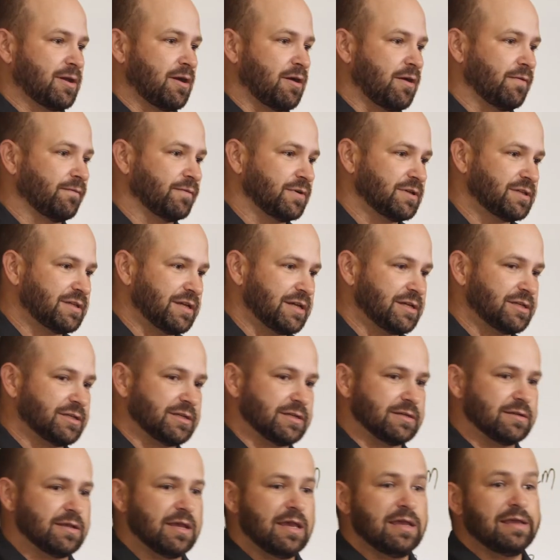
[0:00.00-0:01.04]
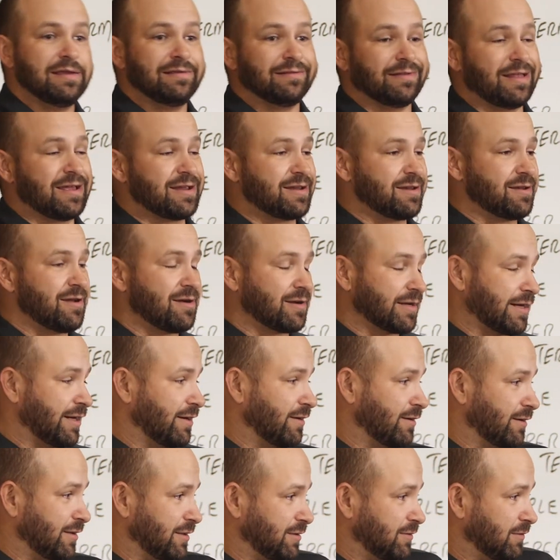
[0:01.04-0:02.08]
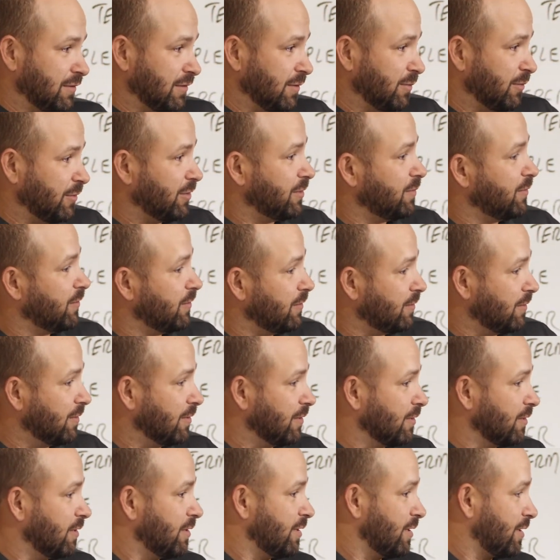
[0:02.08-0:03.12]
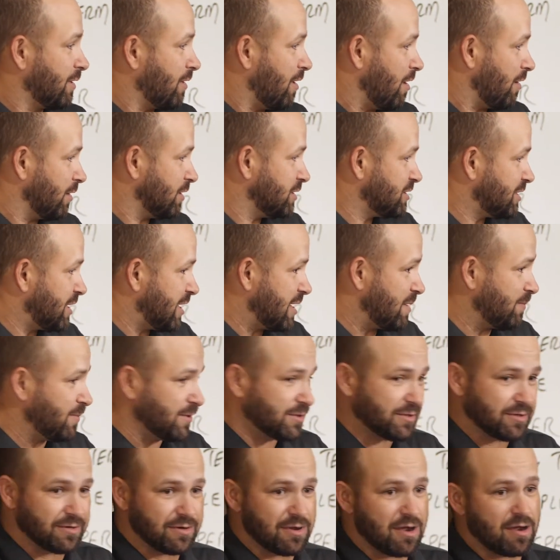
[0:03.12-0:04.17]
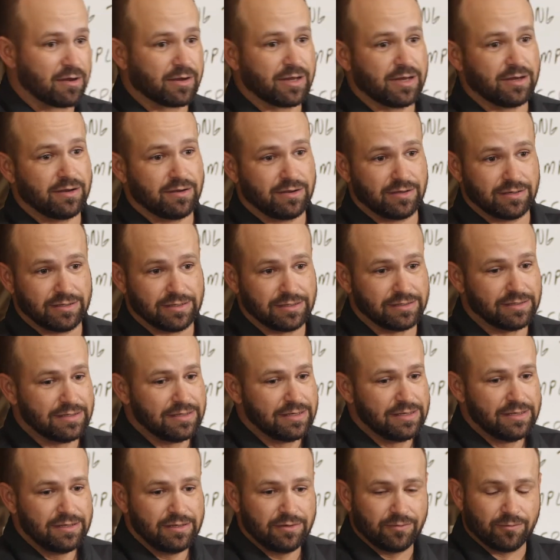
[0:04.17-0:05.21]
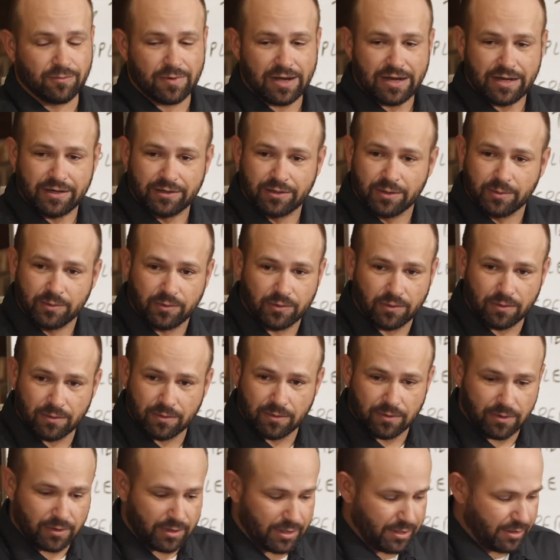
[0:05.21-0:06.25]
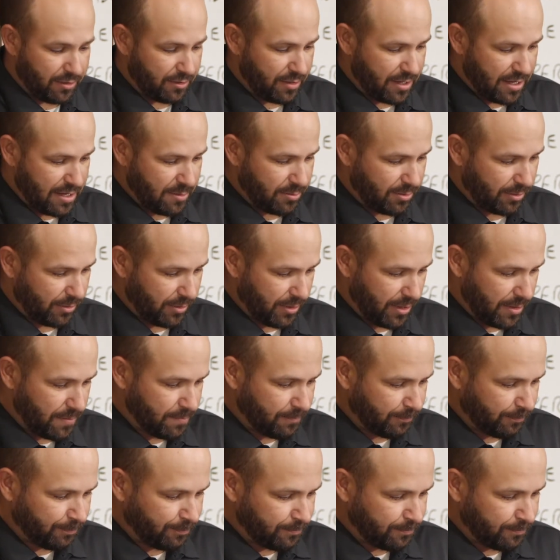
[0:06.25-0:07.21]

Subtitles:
conversation, like knocking on a dorm room door on a college campus or knocking on a random door in your neighborhood.